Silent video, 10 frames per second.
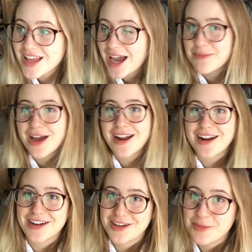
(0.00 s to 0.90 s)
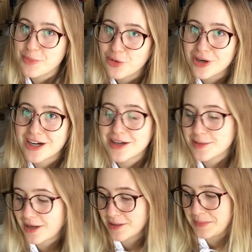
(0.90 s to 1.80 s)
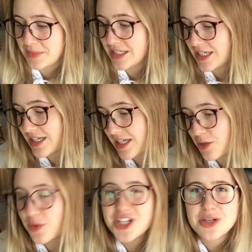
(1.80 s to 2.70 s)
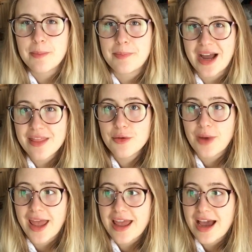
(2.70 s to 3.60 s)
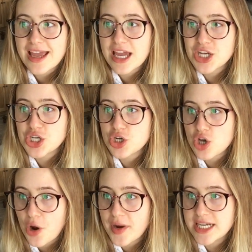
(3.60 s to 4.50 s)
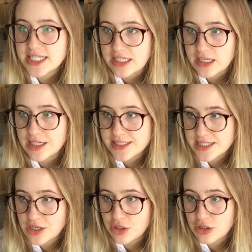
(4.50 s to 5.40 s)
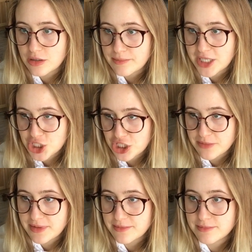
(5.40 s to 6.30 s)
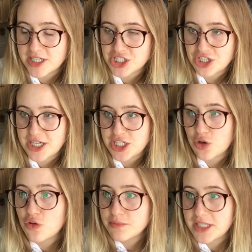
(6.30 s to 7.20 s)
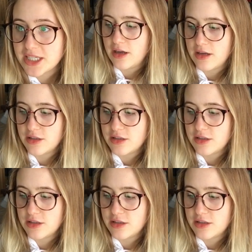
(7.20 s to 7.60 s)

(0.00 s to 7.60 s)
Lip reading: I'm not on it anymore, which, by the way, I had no idea until my sugar daddy told me.